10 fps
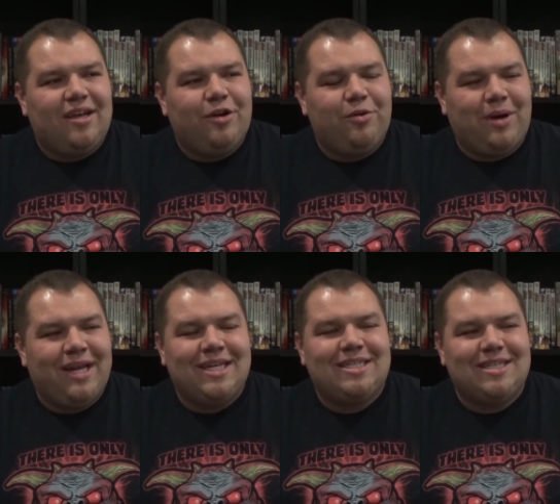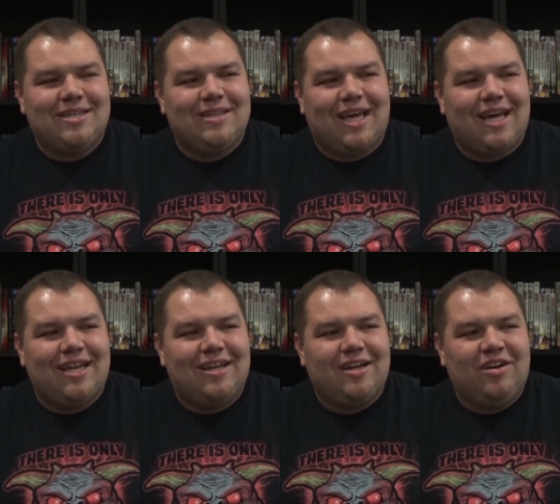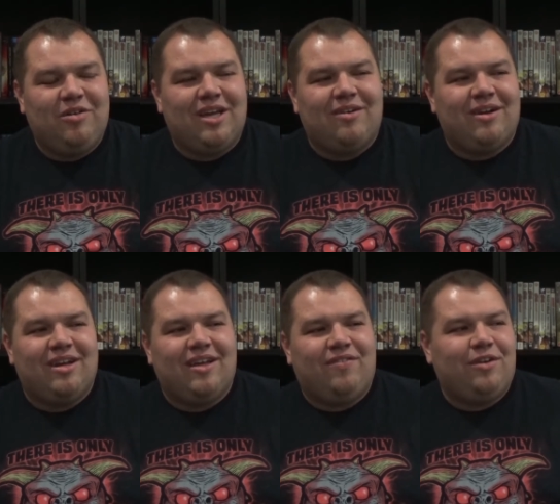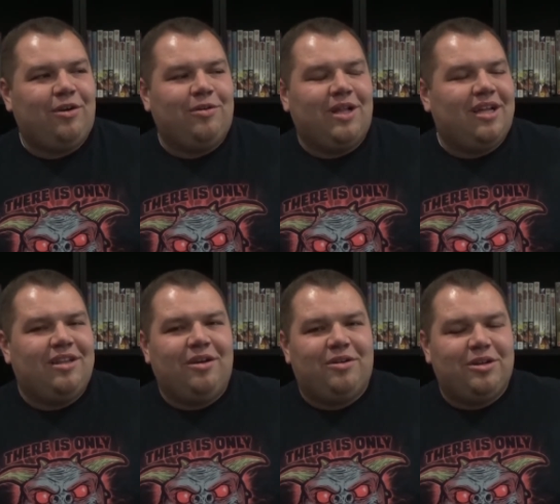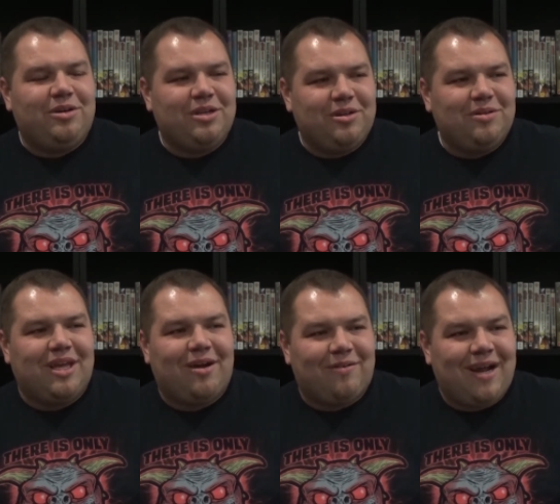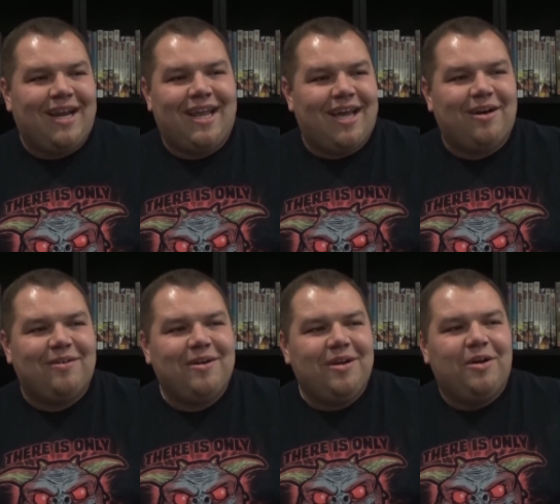Why didn't you do that? Wait, wait, if you go left, no, you can do that right now.